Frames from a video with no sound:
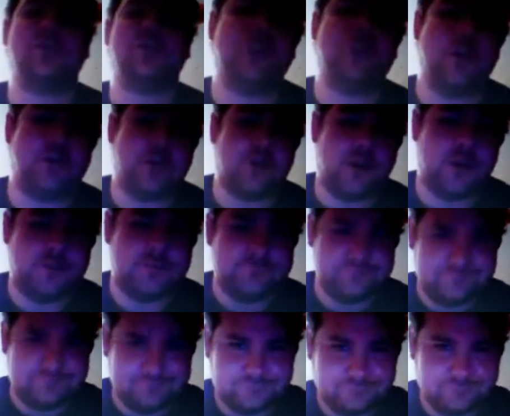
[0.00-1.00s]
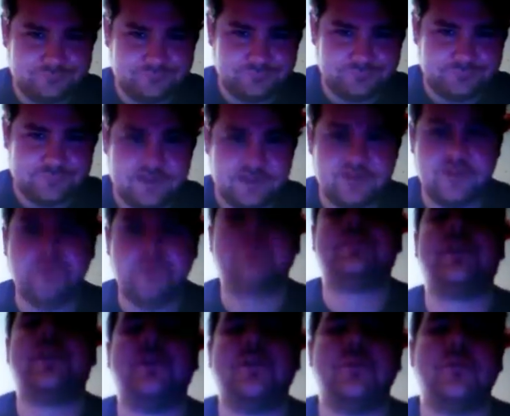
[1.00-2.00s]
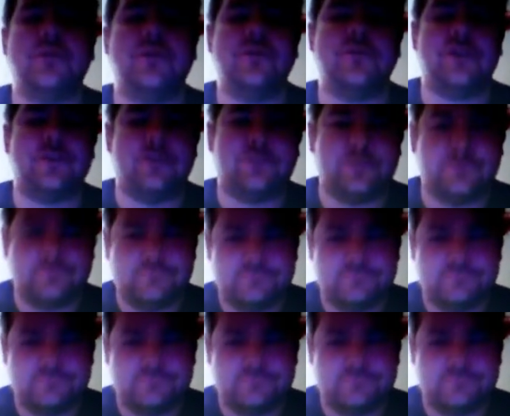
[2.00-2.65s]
Joker in the movies.